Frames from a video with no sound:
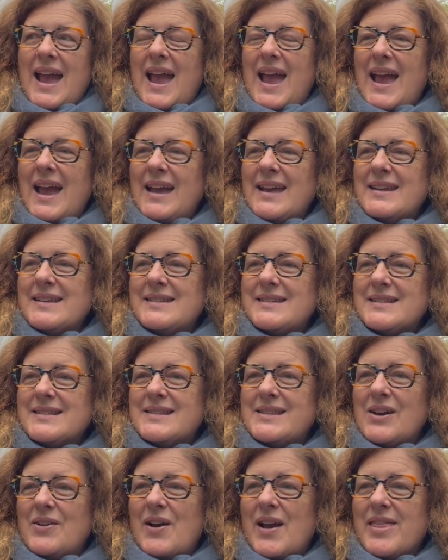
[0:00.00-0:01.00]
And
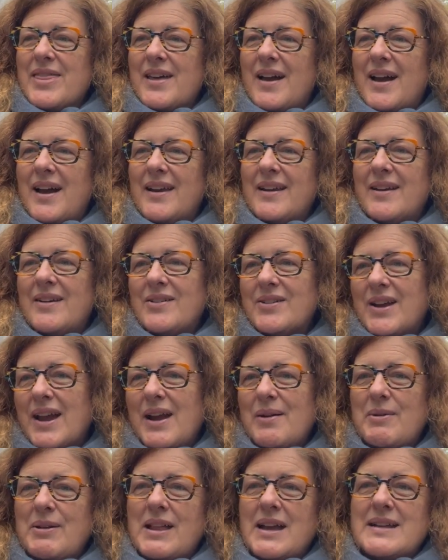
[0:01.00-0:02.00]
so I thought,
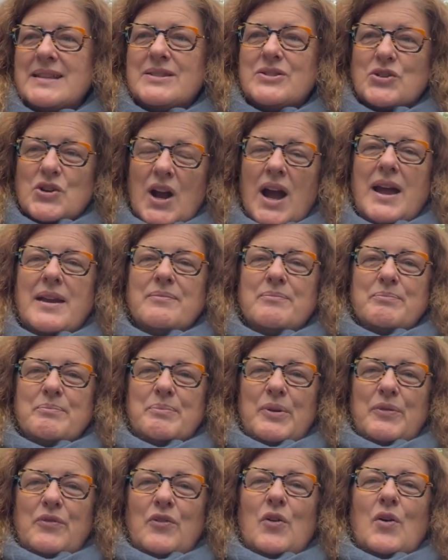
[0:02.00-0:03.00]
okay, well, I tried
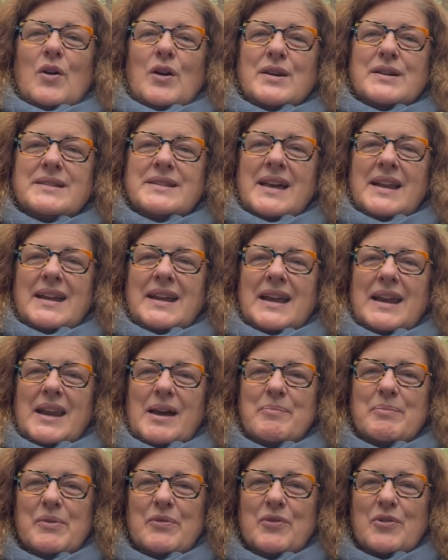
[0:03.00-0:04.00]
before setting it
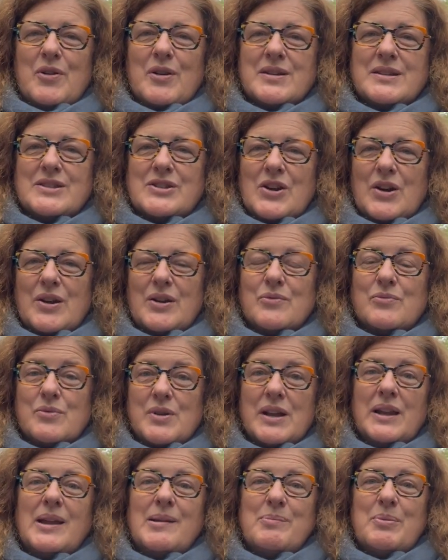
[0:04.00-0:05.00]
up before it started
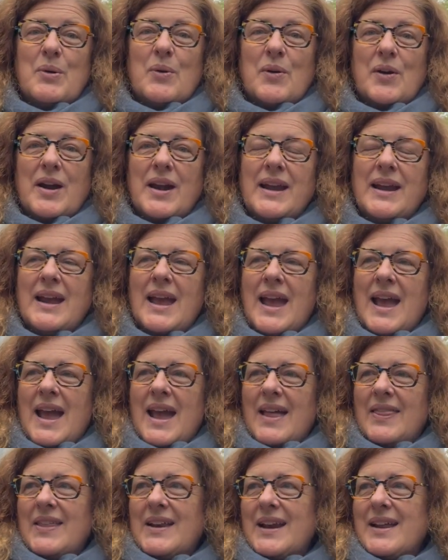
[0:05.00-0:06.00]
really pouring,
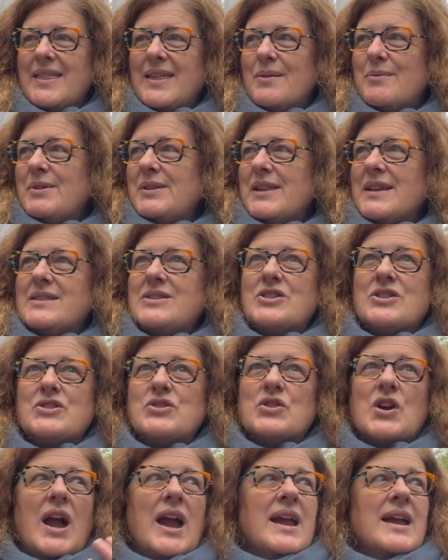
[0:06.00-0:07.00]
and then I thought, well, let's
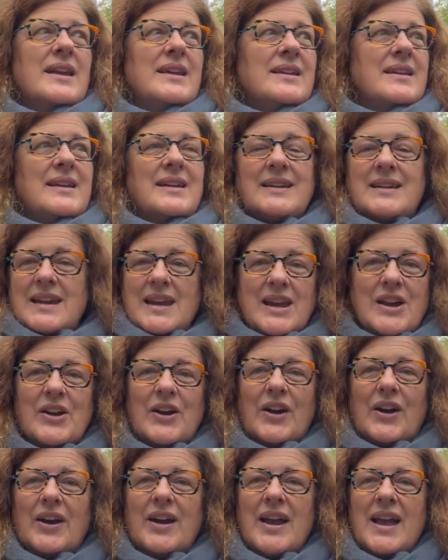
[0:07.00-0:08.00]
just try it in
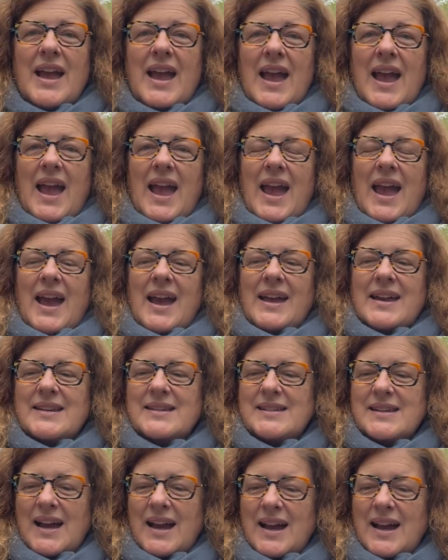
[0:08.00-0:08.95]
here. And